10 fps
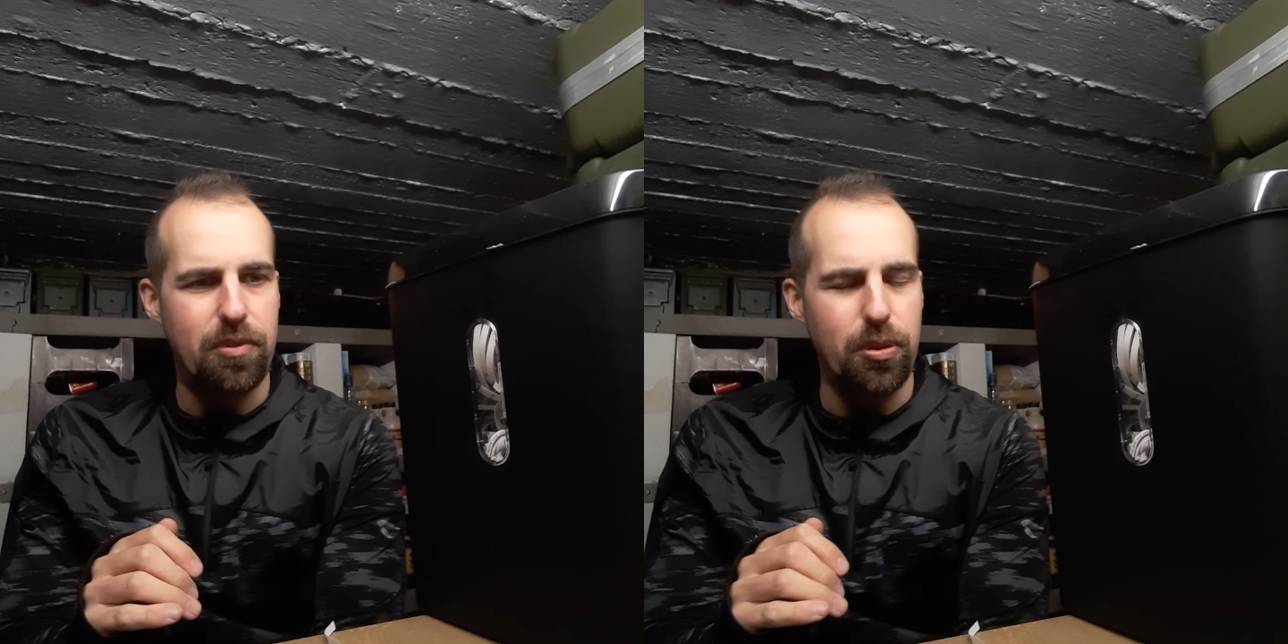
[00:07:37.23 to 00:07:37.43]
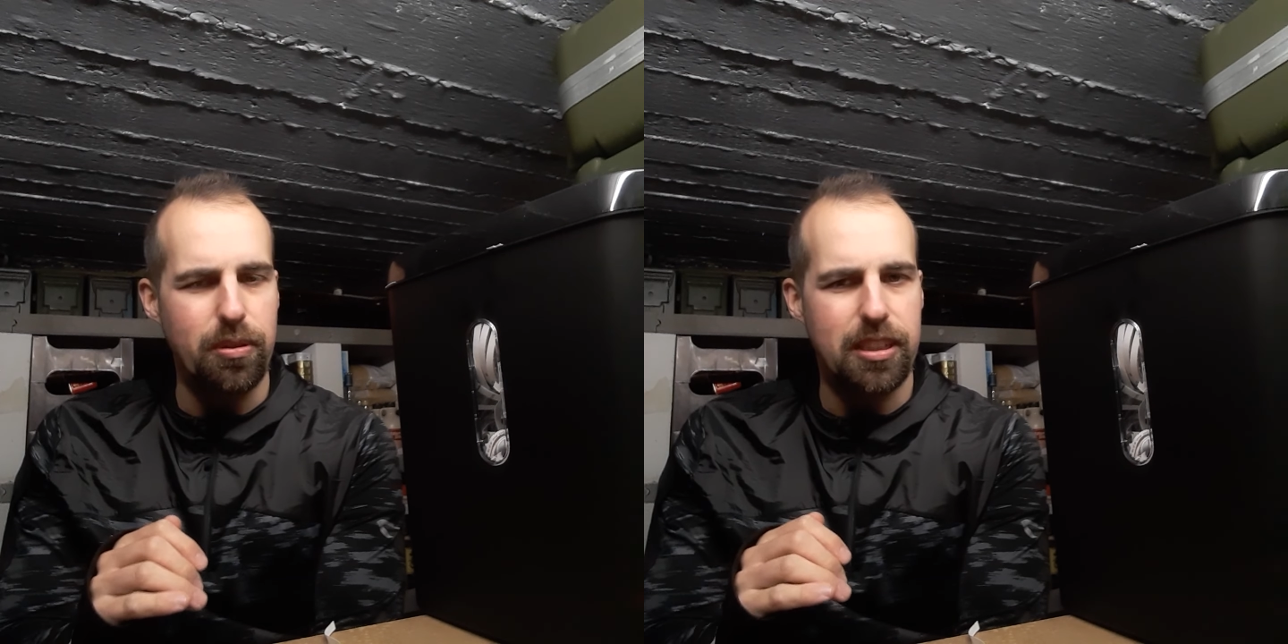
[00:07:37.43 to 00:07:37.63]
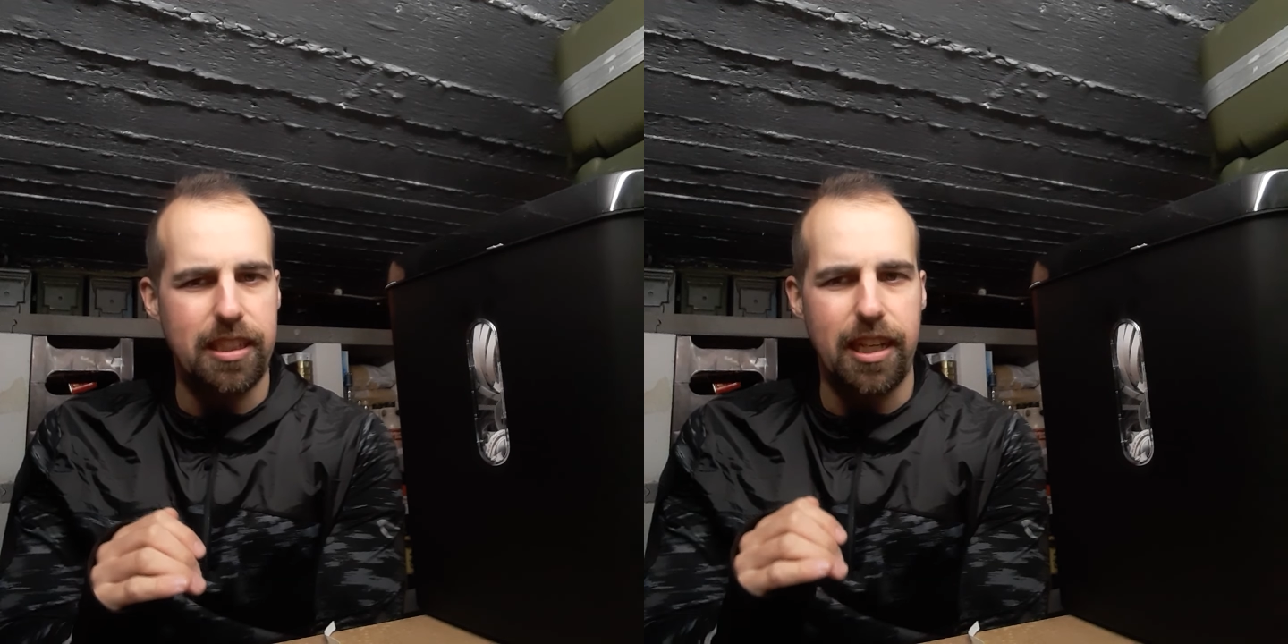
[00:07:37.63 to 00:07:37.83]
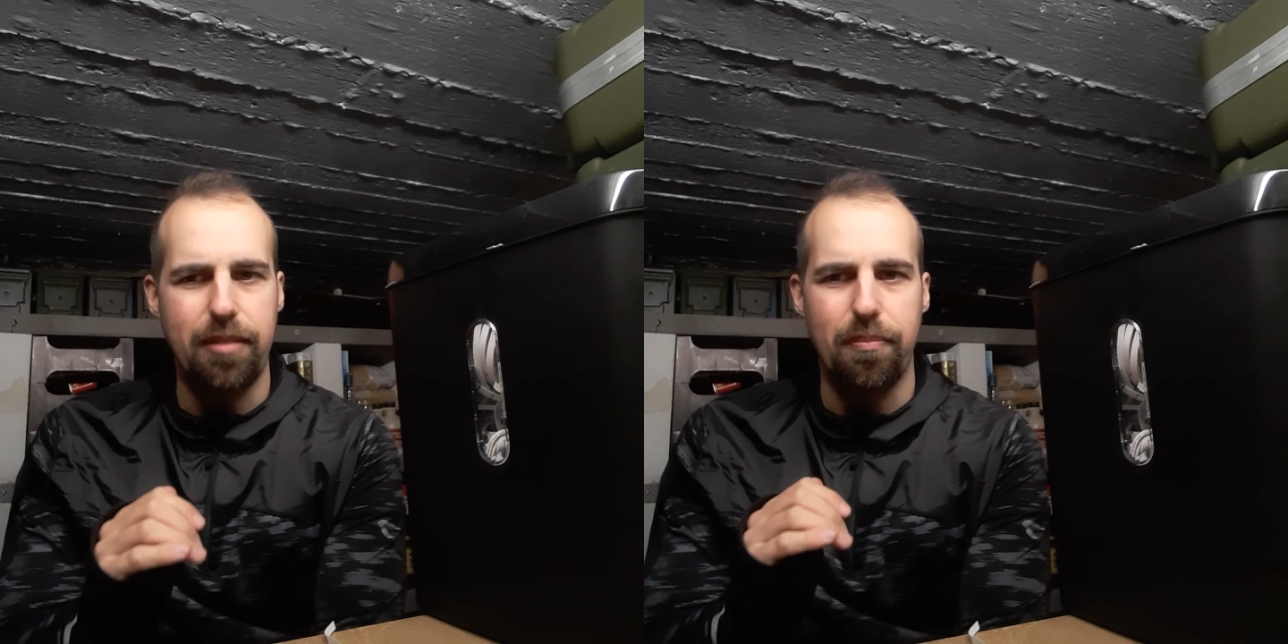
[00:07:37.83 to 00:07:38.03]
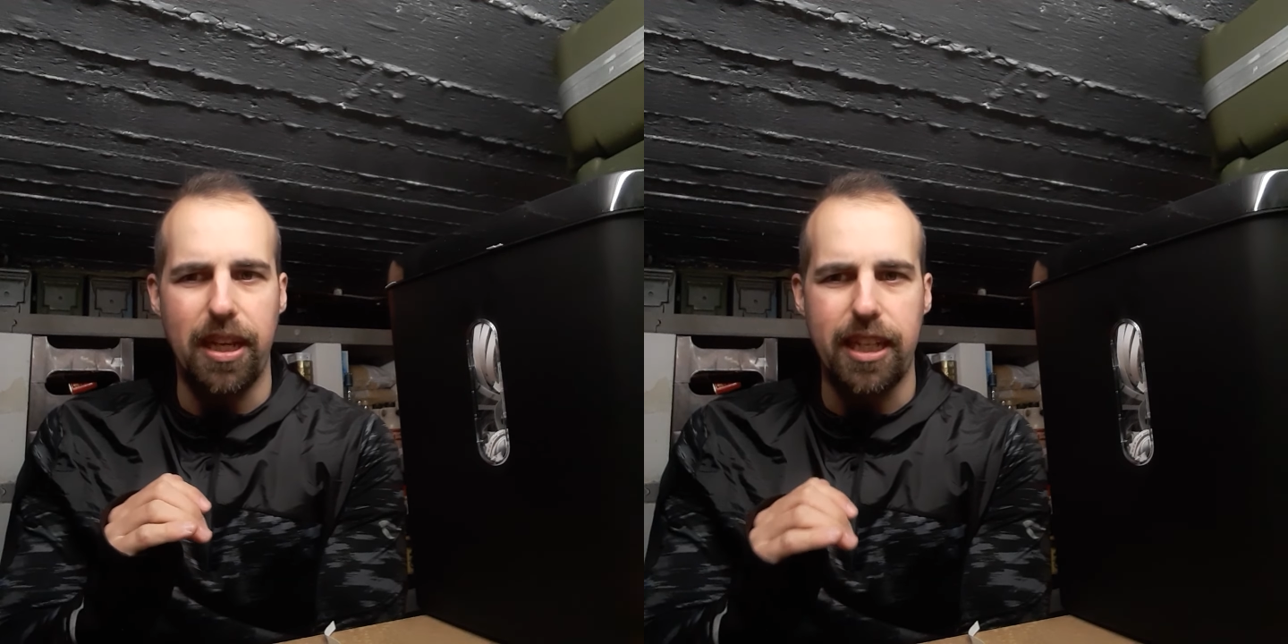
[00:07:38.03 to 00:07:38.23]
don't say
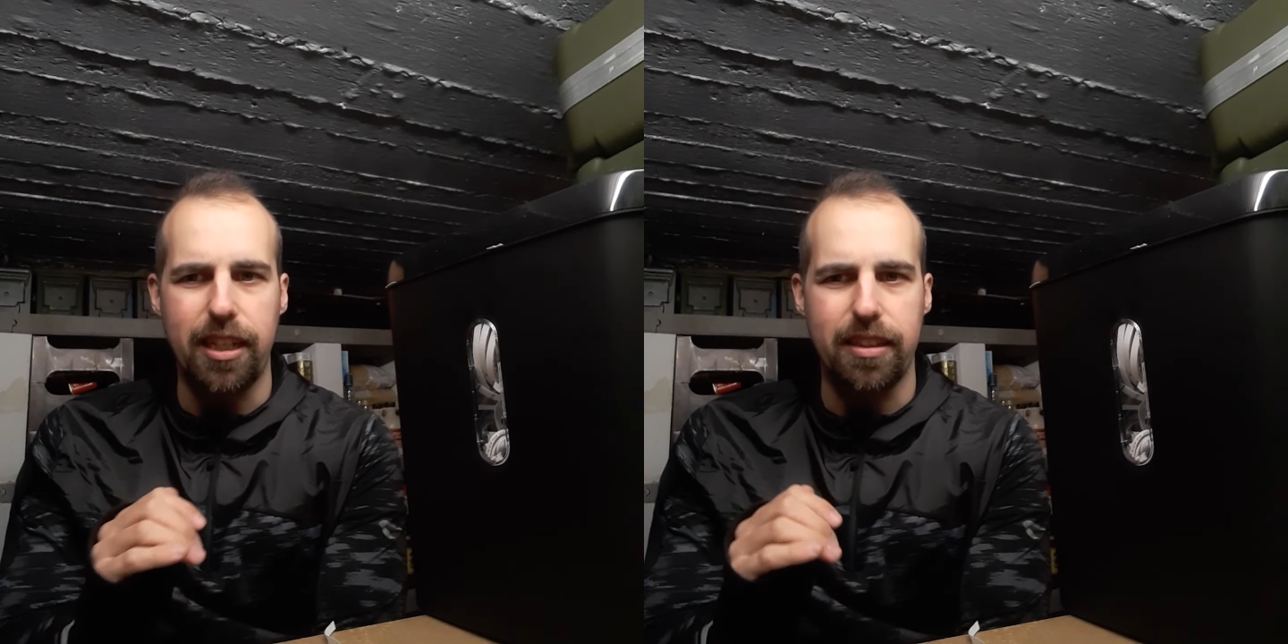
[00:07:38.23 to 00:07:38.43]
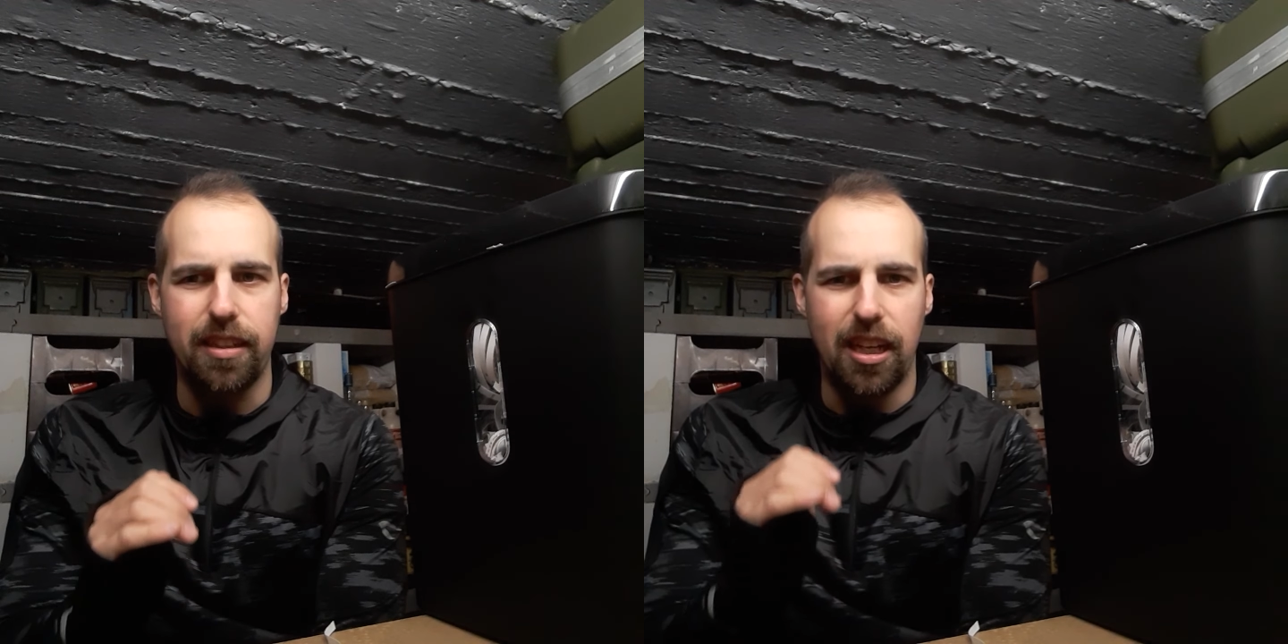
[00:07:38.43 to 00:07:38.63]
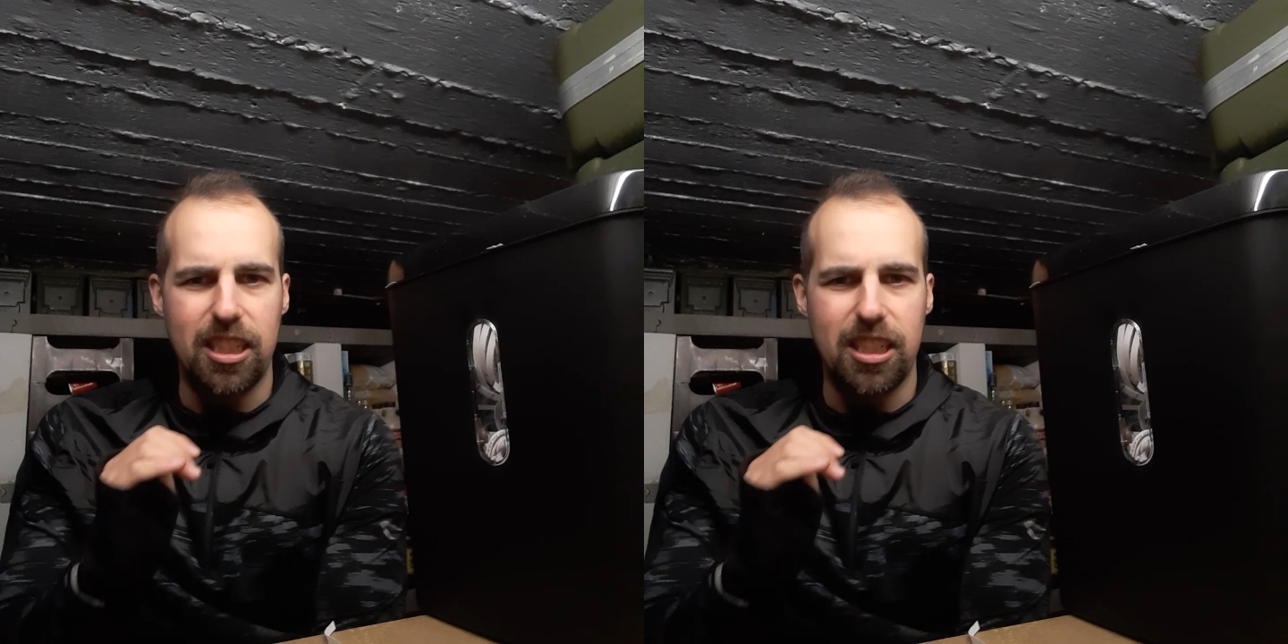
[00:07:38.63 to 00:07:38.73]
making